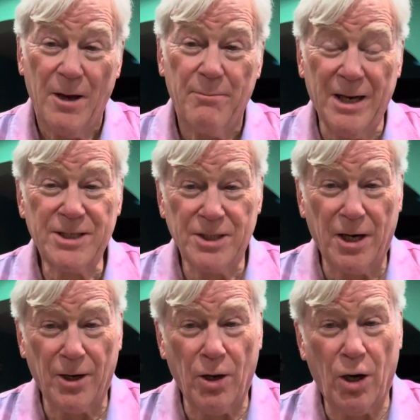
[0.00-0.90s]
makes it a
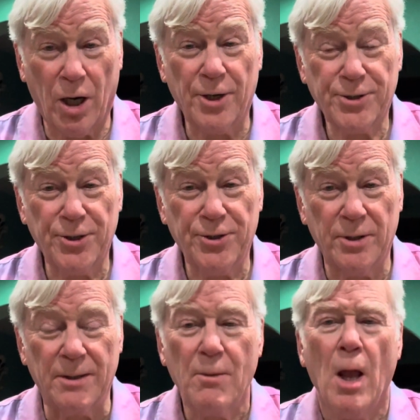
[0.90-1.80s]
little hard to do
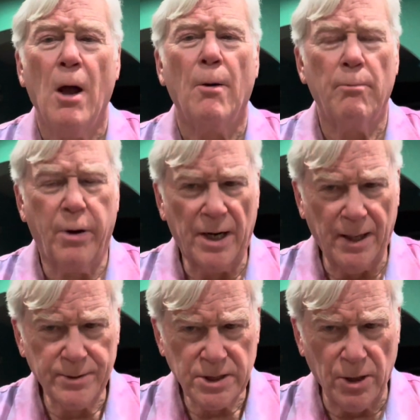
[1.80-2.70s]
it, but
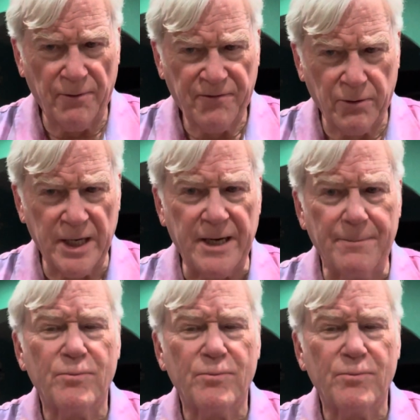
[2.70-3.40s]
I'm still free.